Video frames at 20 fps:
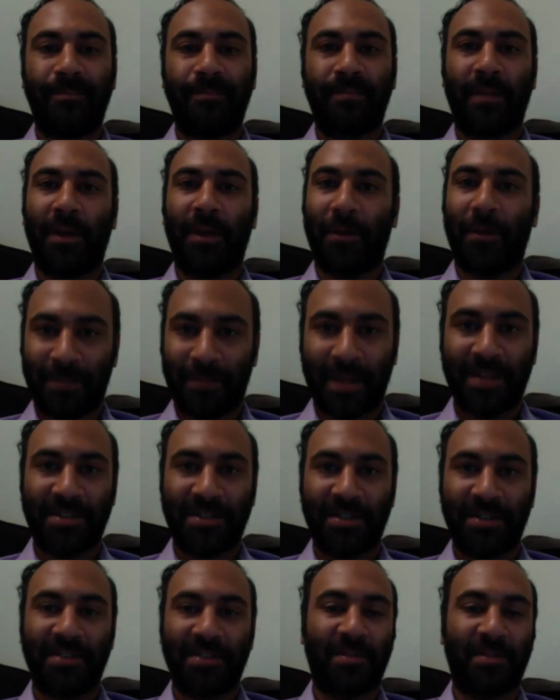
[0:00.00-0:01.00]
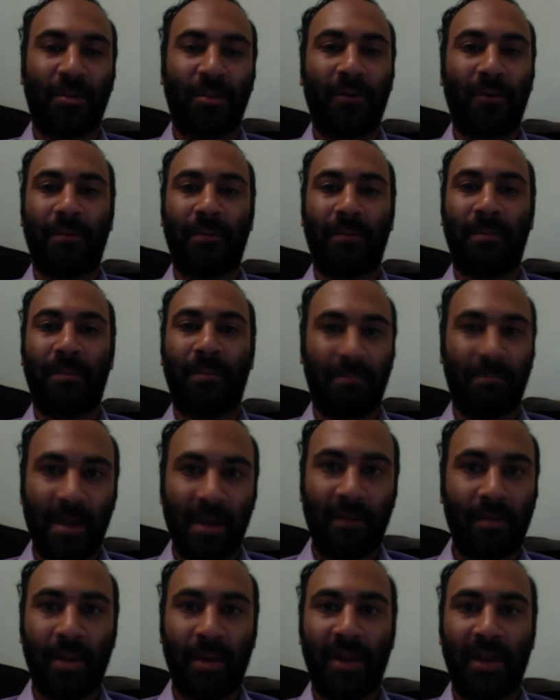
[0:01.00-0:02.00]
You know, thanks to the support from
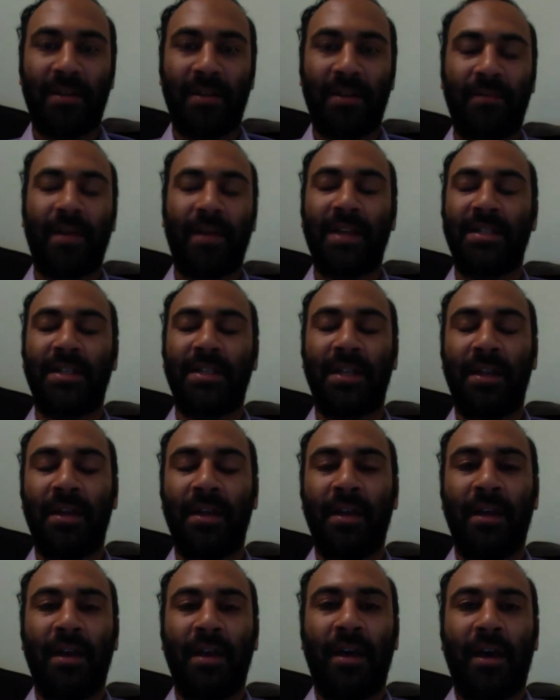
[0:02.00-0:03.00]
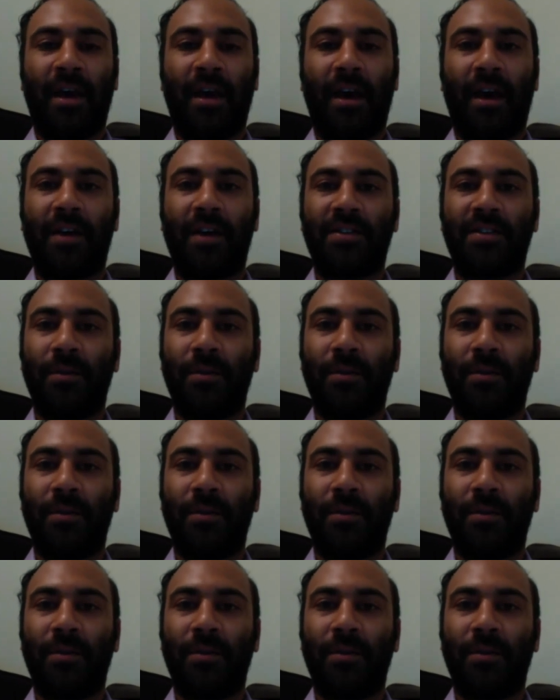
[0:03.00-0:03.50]
everybody that invested. Yeah.